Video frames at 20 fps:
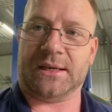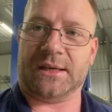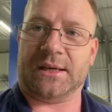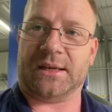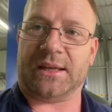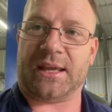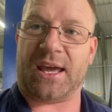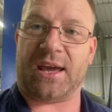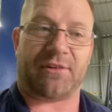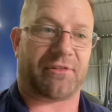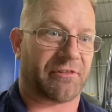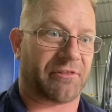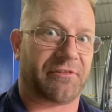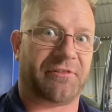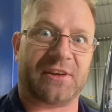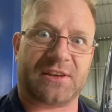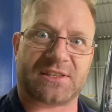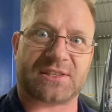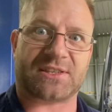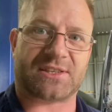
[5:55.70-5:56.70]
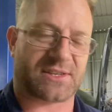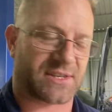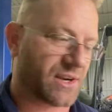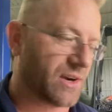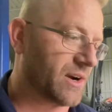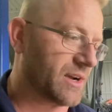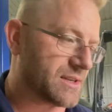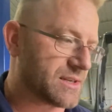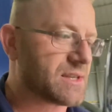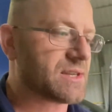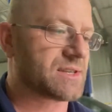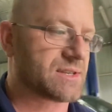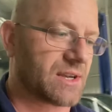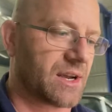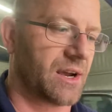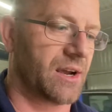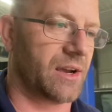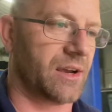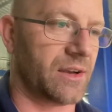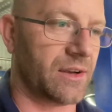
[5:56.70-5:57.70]
yeah, fist size.
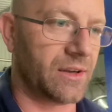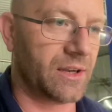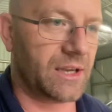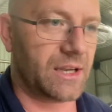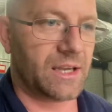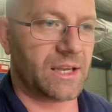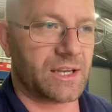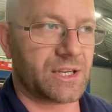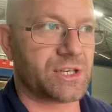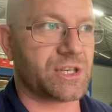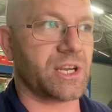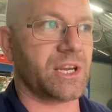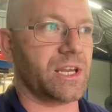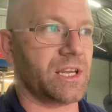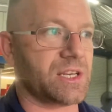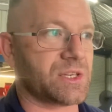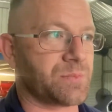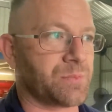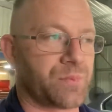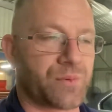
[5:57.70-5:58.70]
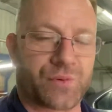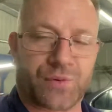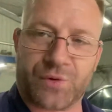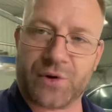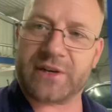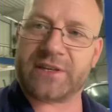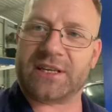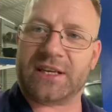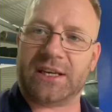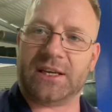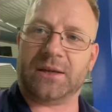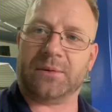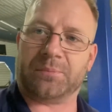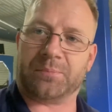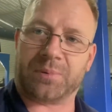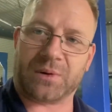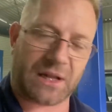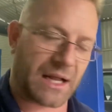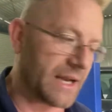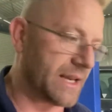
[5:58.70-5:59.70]
So she is pretty
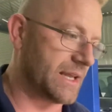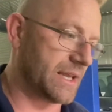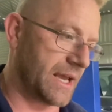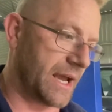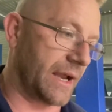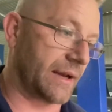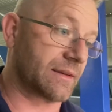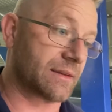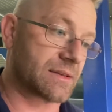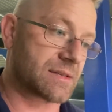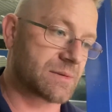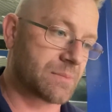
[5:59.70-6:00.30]
bloody cactus,